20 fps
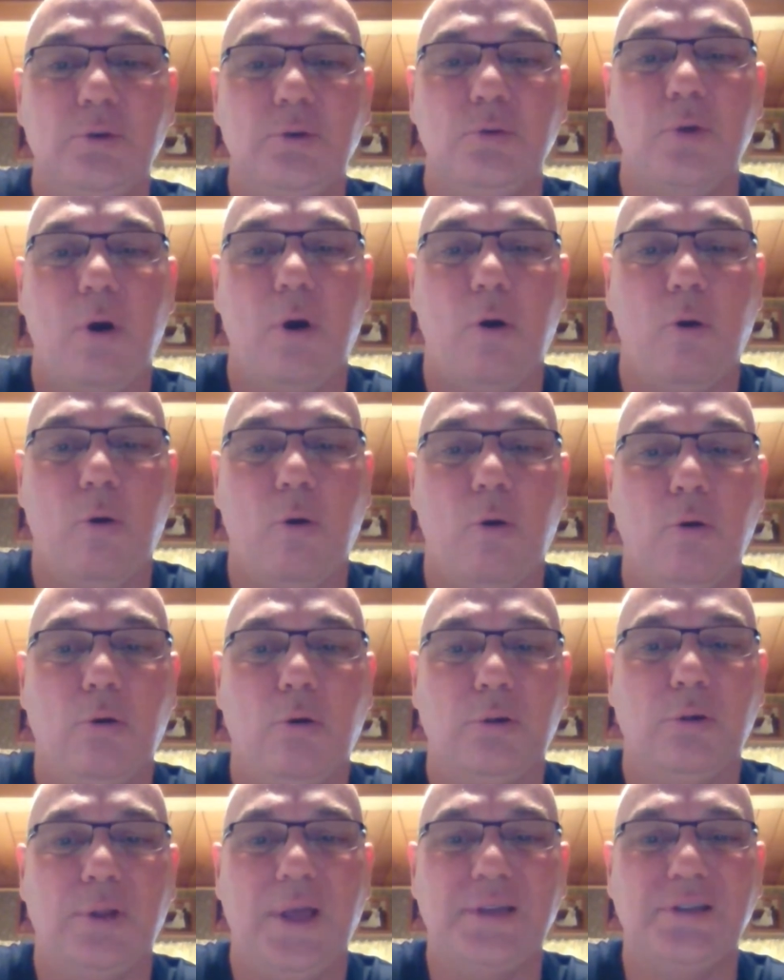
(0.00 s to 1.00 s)
do the
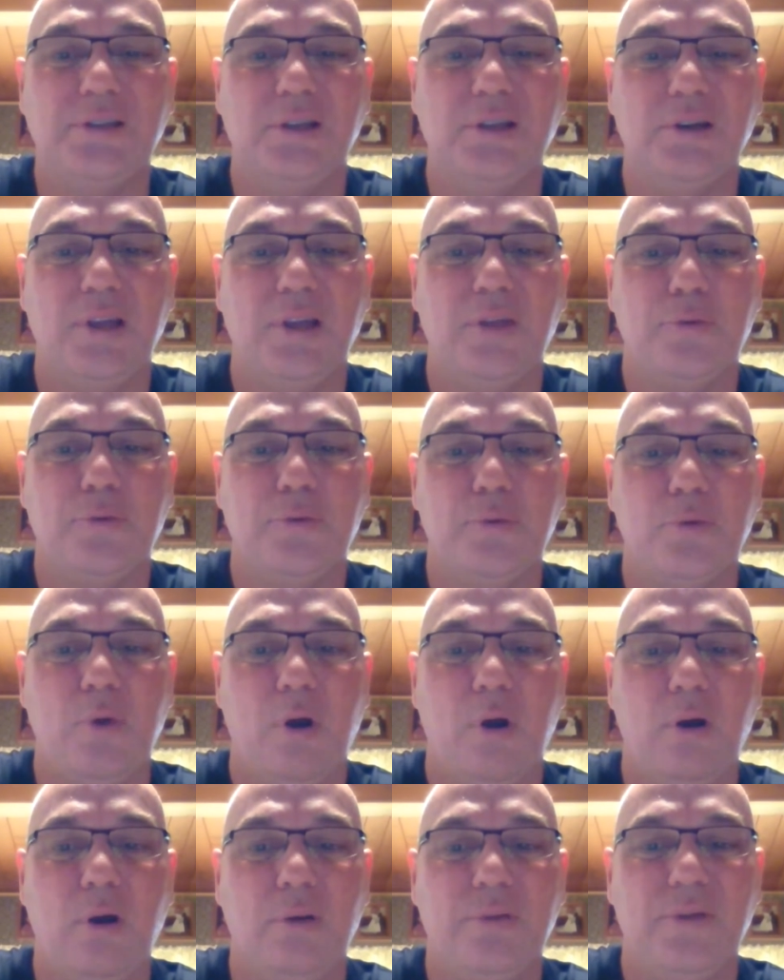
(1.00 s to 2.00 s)
whole lesson, get
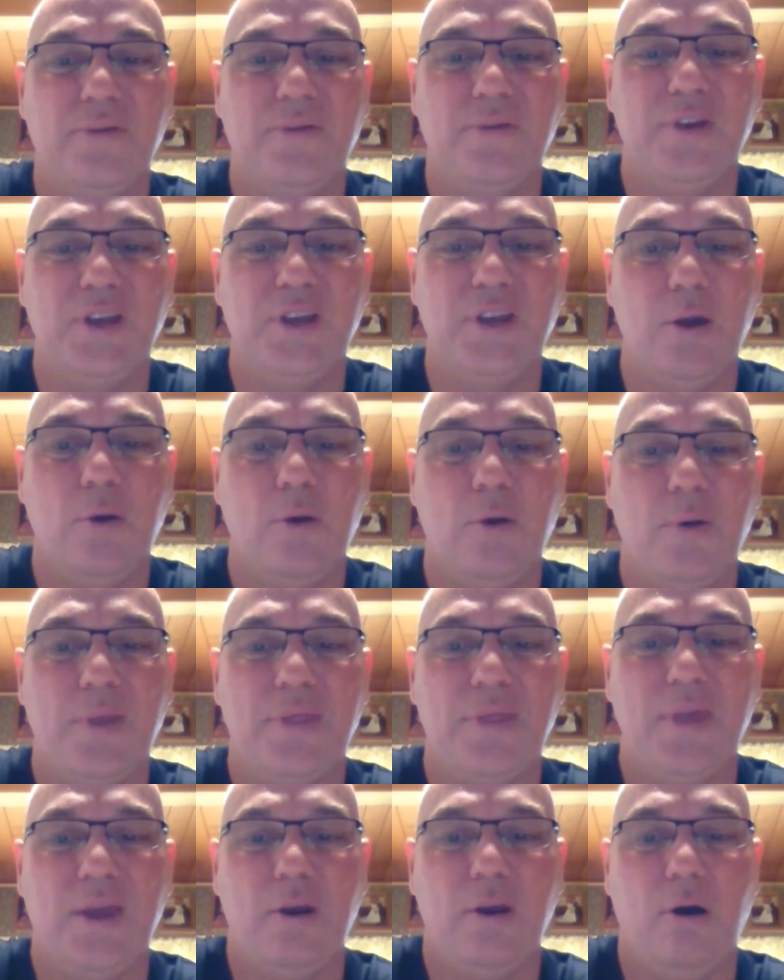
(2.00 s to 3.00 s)
through the video,
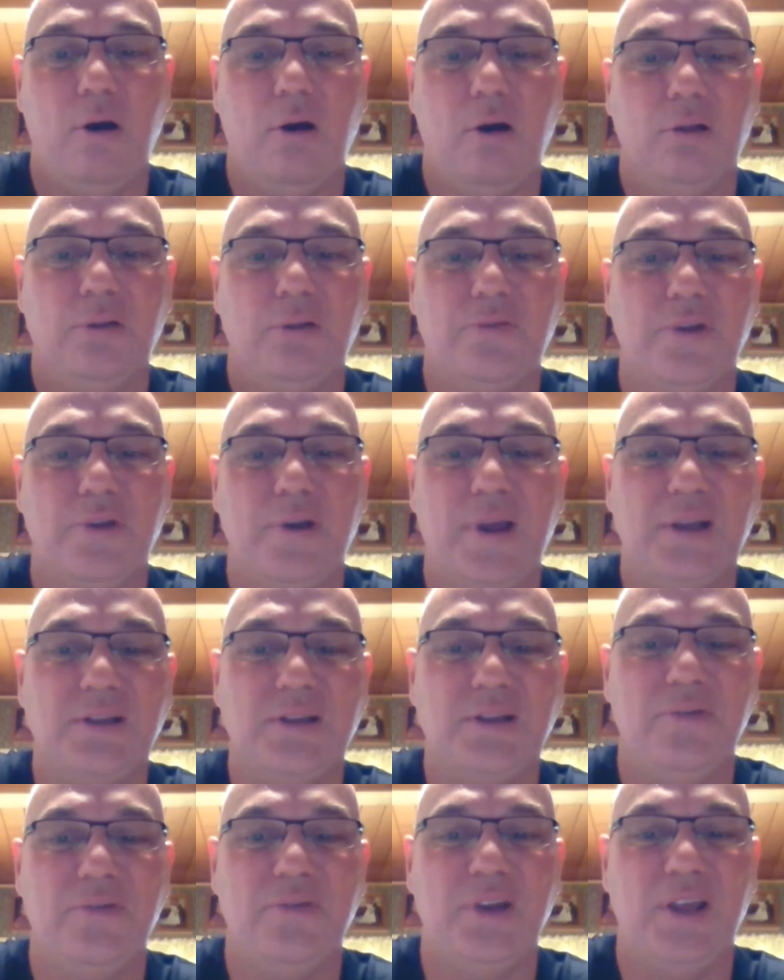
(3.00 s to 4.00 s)
and then all of your
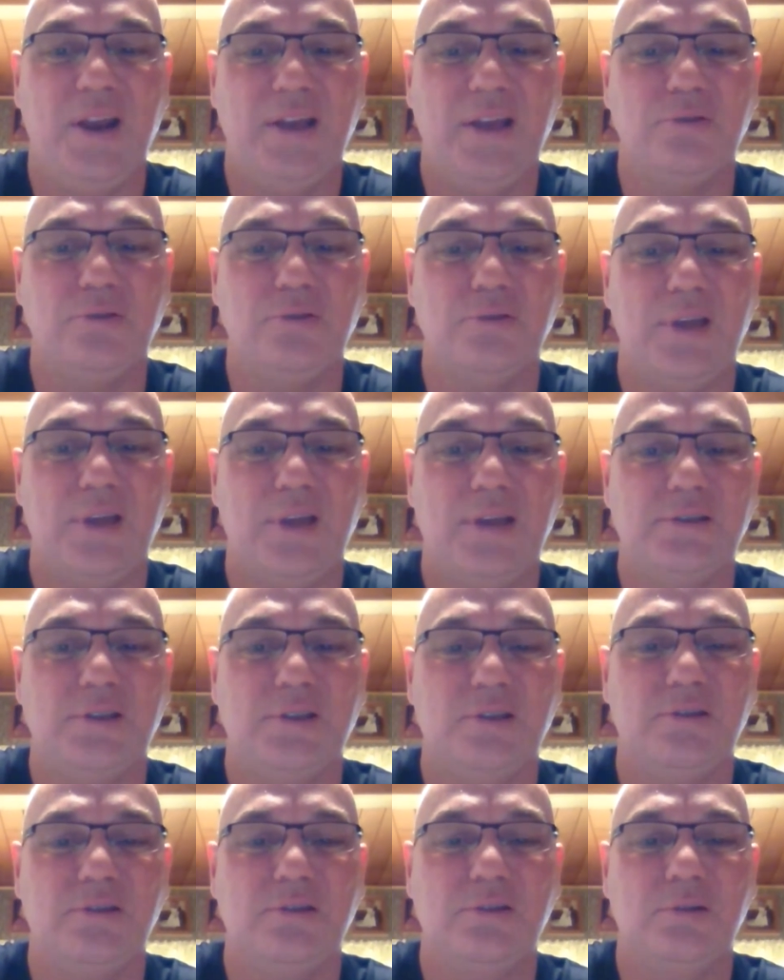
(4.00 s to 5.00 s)
activity and
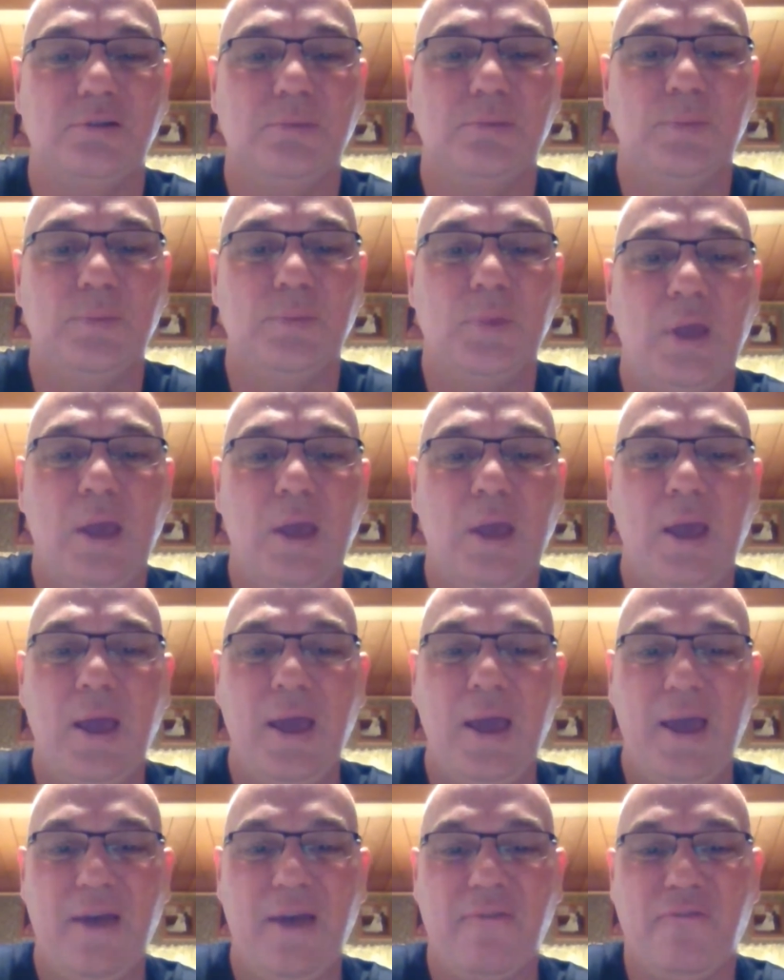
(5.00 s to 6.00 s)
exercises.
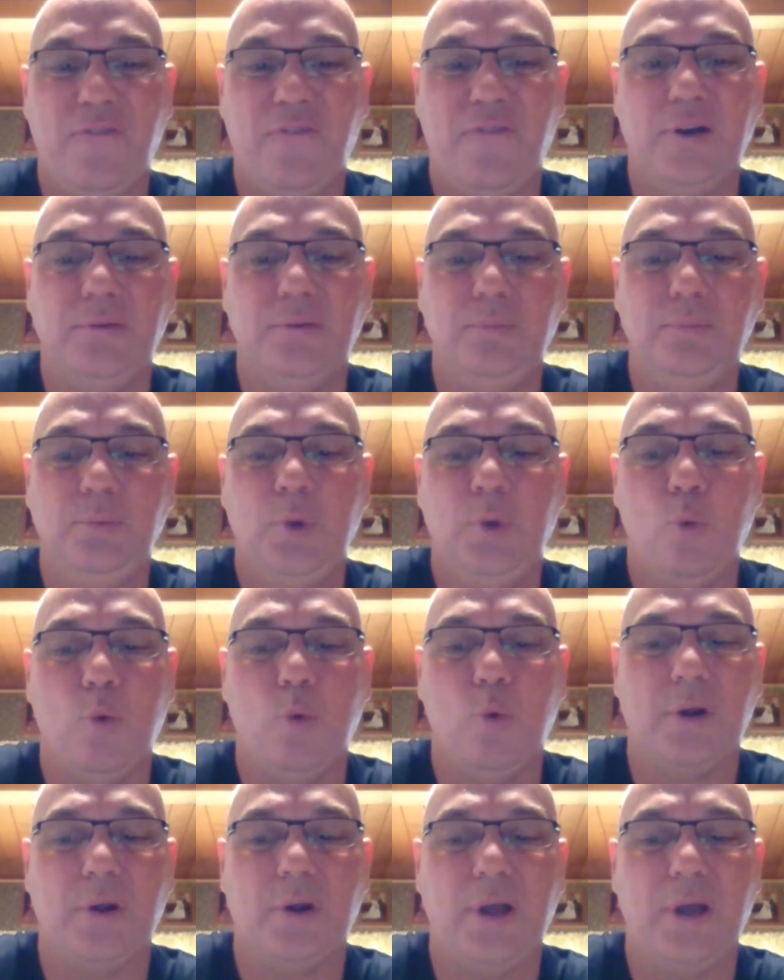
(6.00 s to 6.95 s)
Have fun, work